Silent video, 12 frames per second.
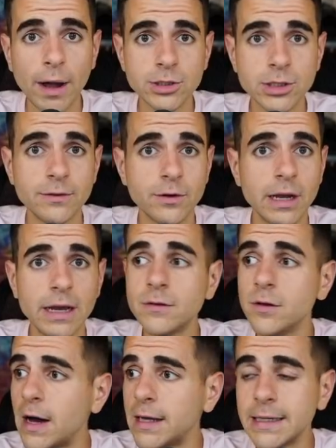receiver if
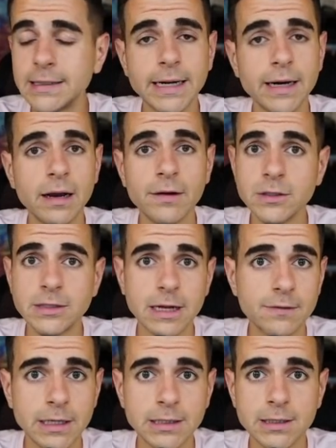Devontae's there, if a
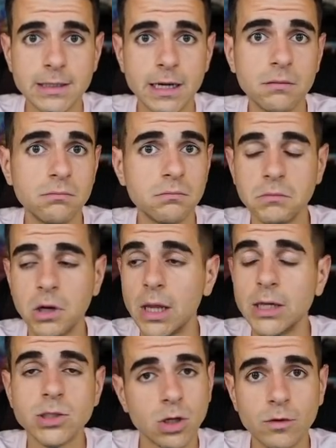Steph Diggs is there,
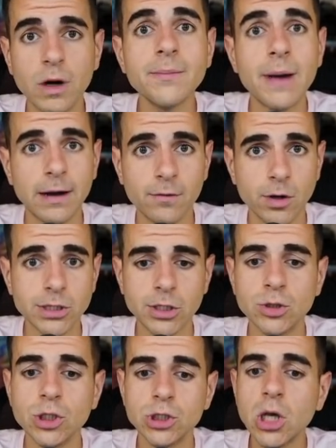unless a good running back falls like you
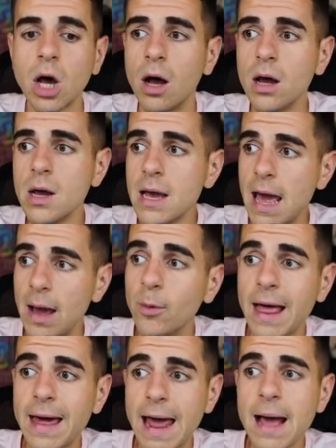just saw. And when
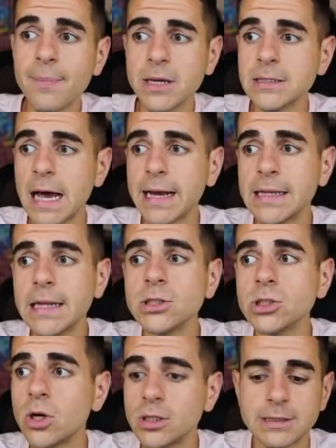that happens, I can then
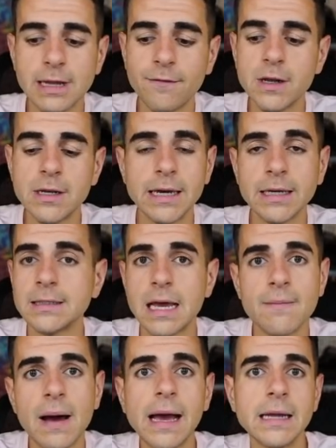start Stephon Diggs,
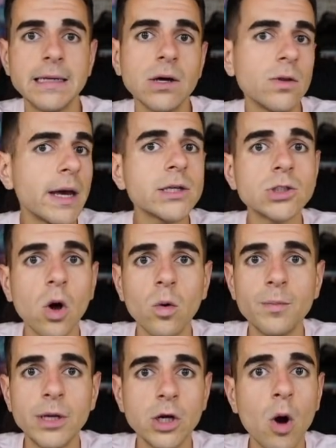and my ideal next goal would
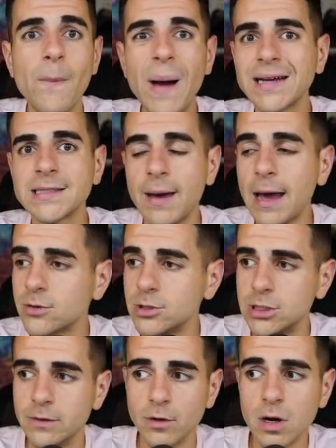be to go back-to-back
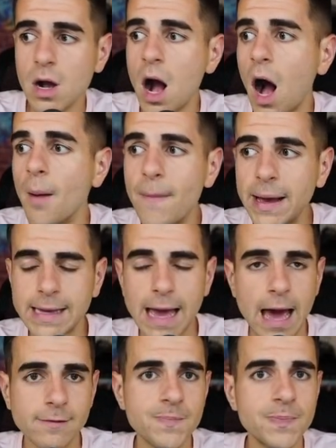receiver, a
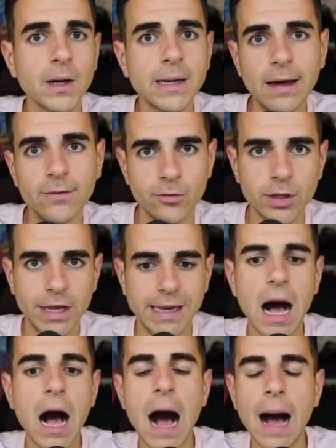Metcalf, a Calvin Ridley,
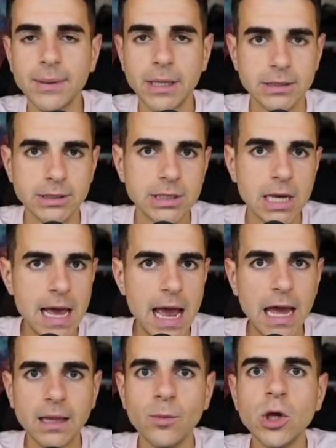a Hopkins,
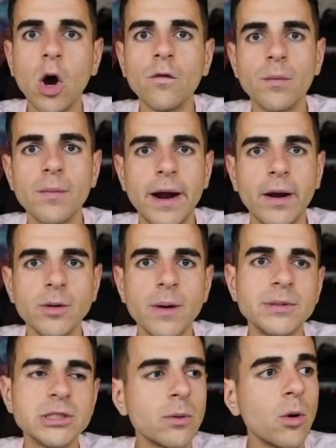and then we go from there. And you might
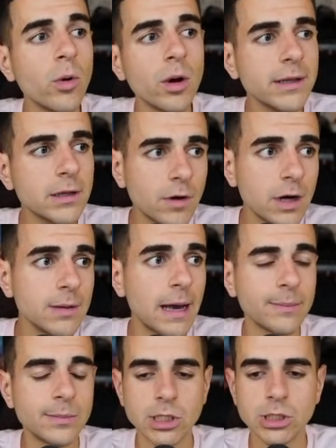be saying, well, what about the running
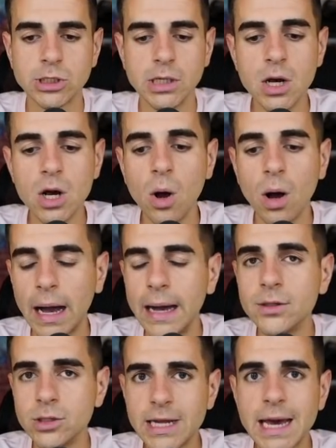back position? I
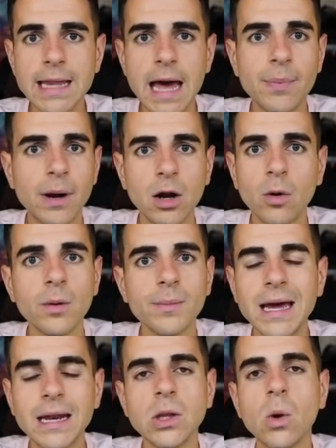understand that, but I don't want to be
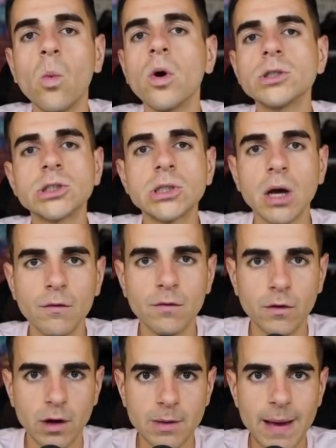getting the worst of
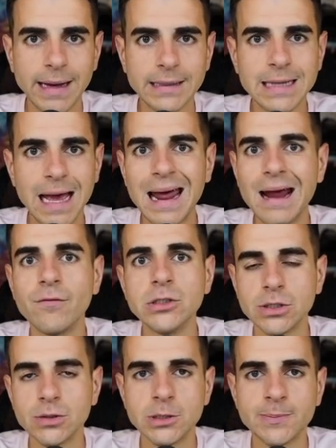the running backs at every
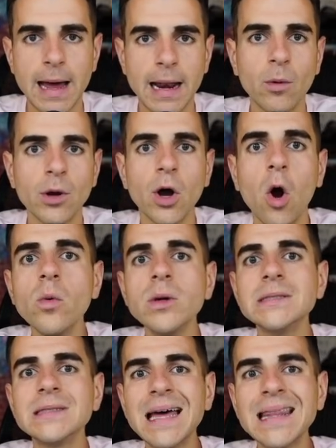single spot. I want to
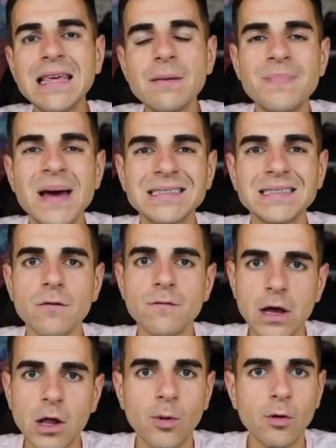always get the best
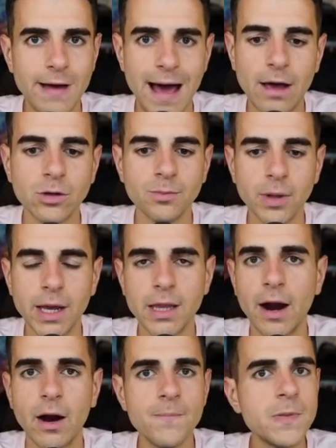available value play
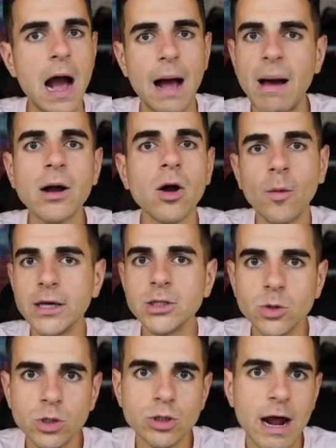there. I'm not going
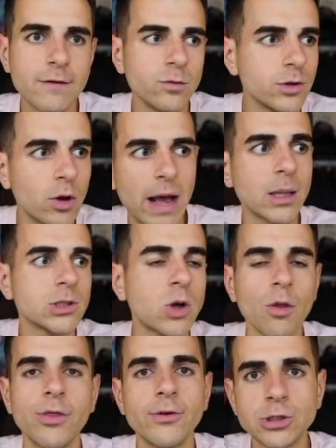into a draft with, okay, let's go
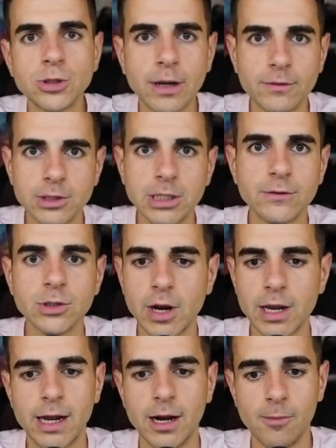3 straight receivers
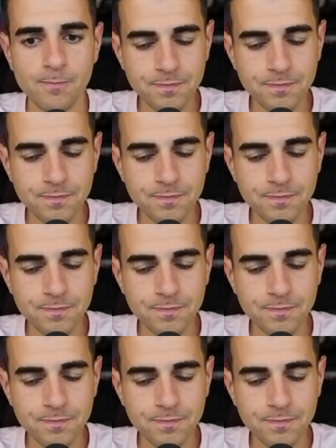right here.